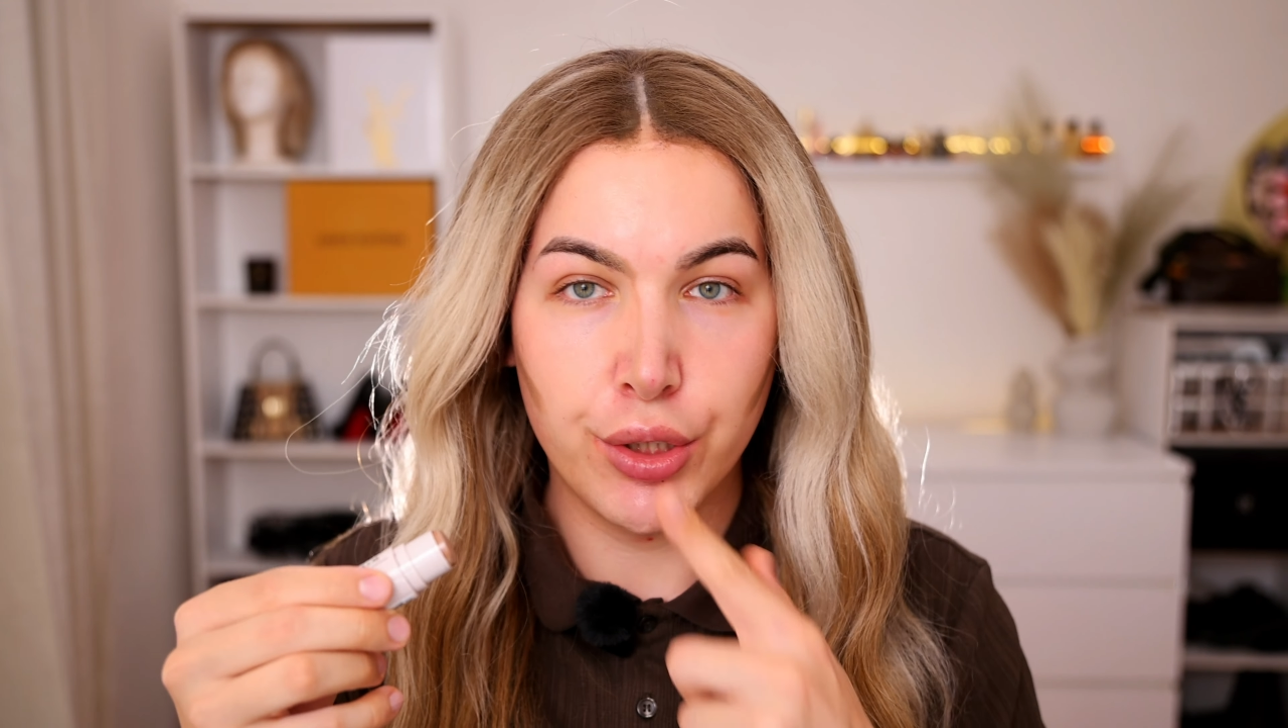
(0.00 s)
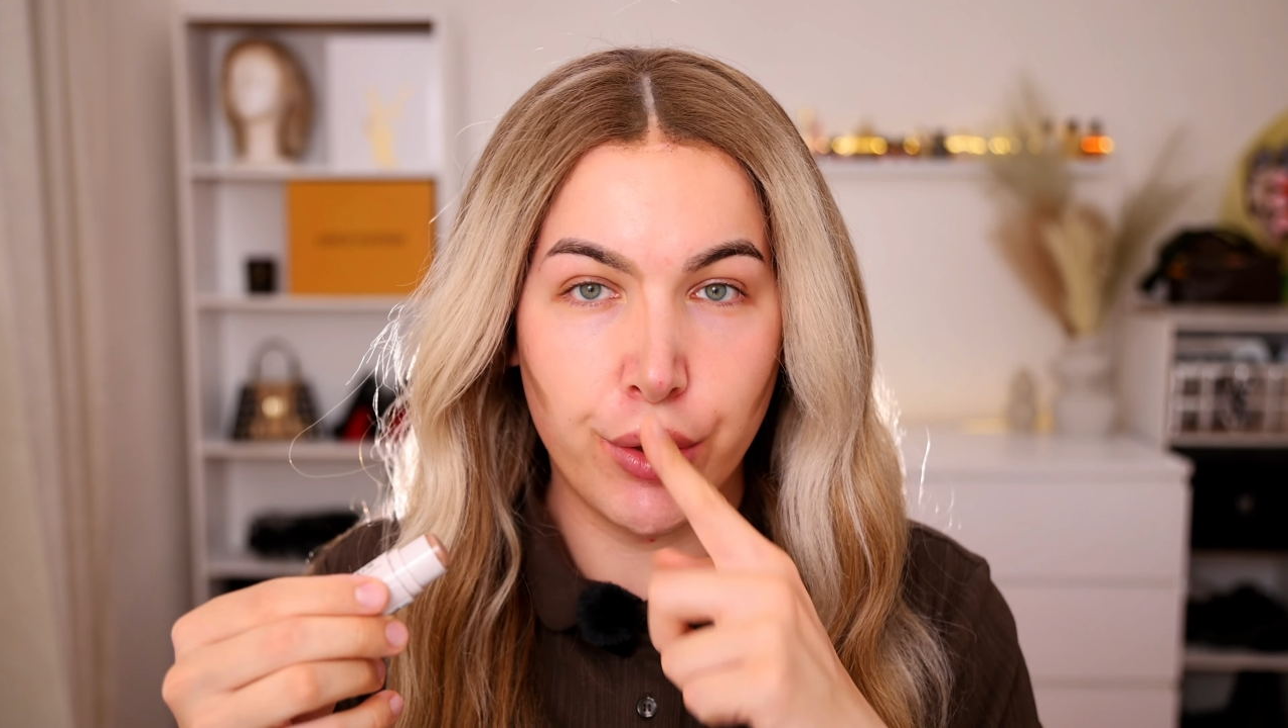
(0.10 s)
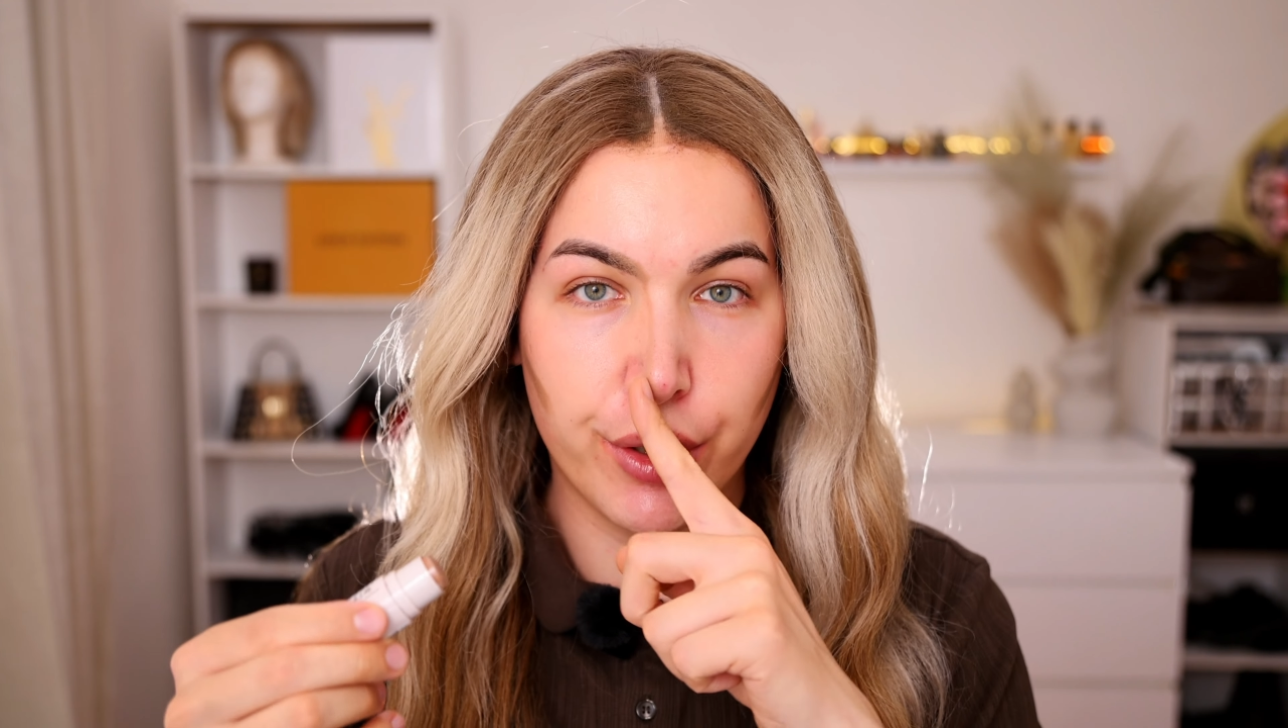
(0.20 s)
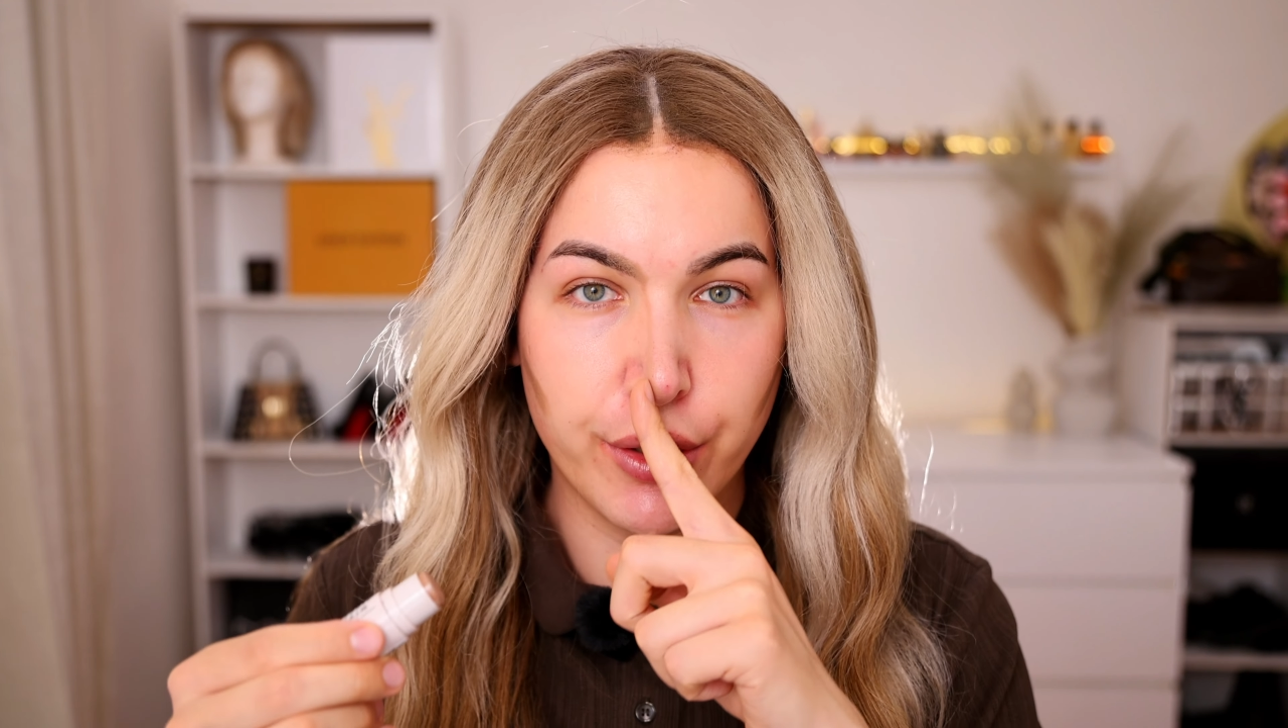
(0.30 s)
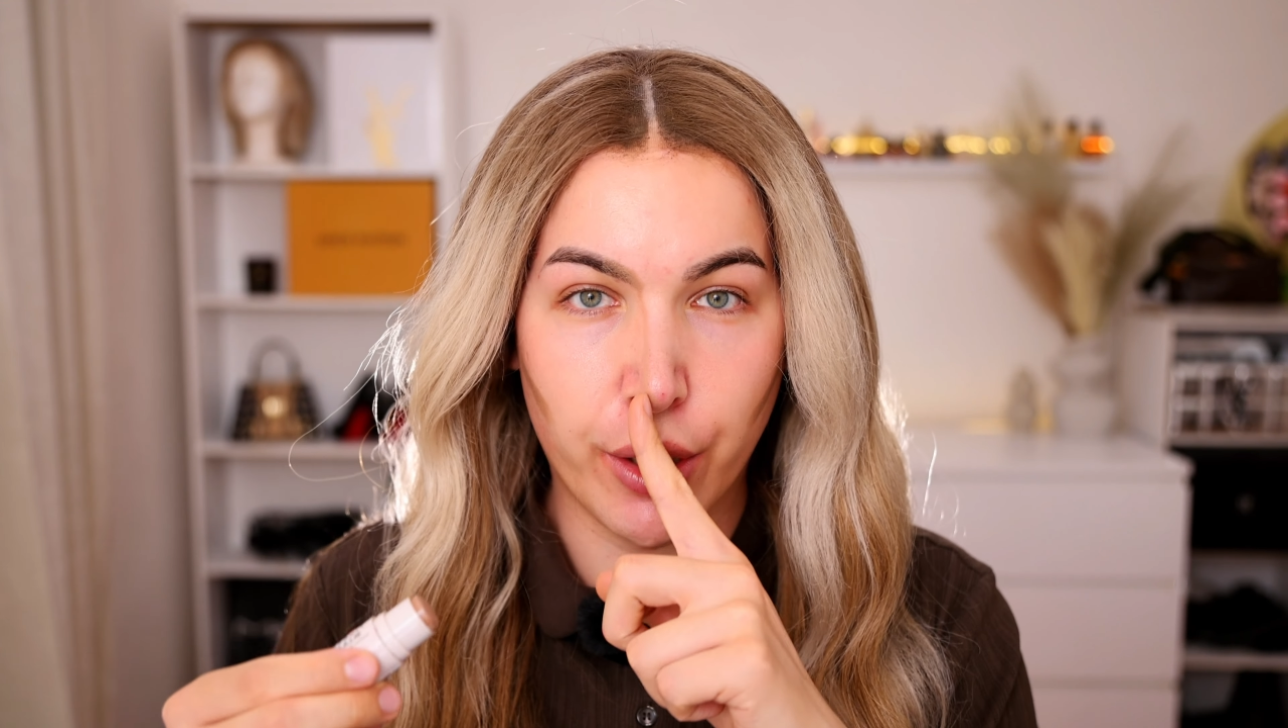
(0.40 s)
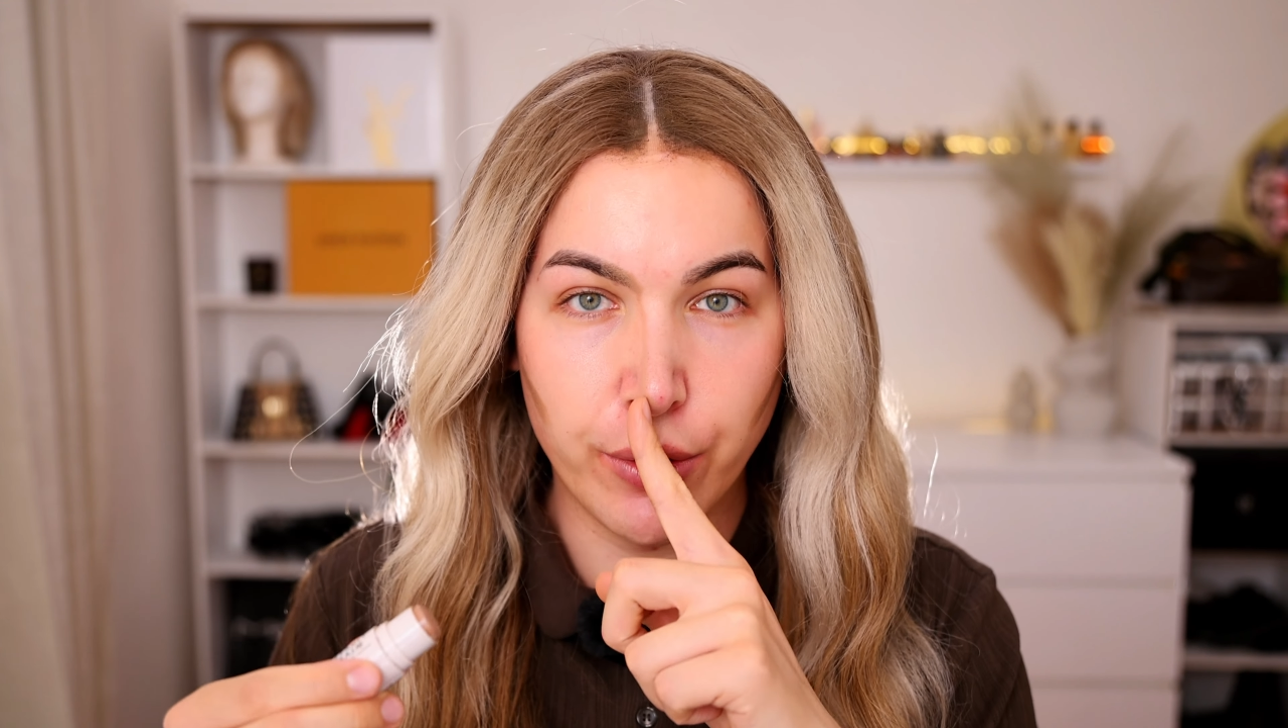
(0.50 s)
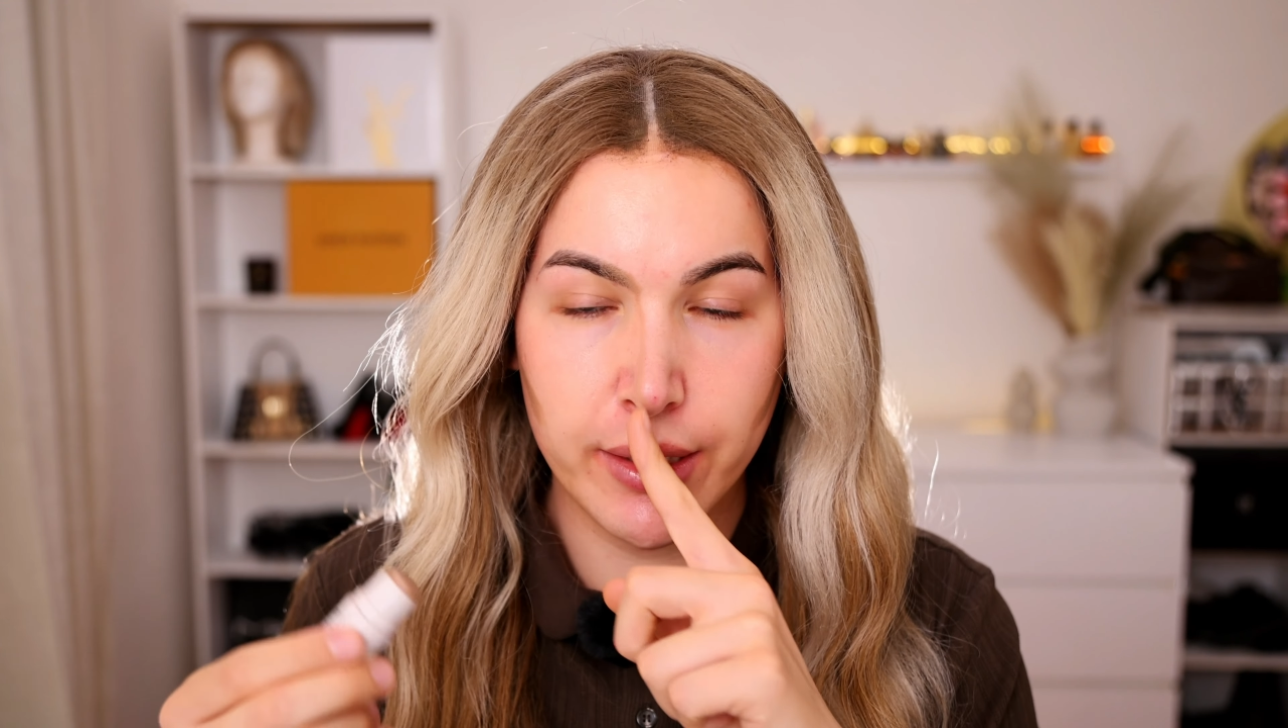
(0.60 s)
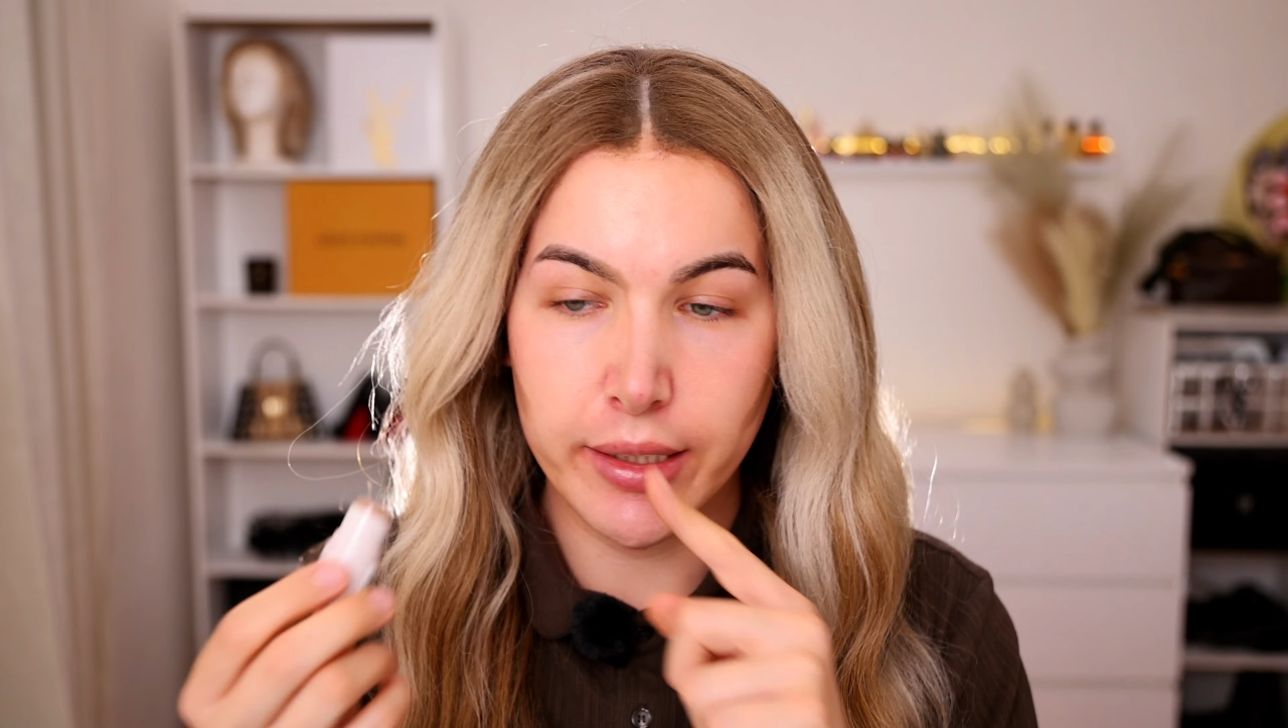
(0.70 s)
to your nose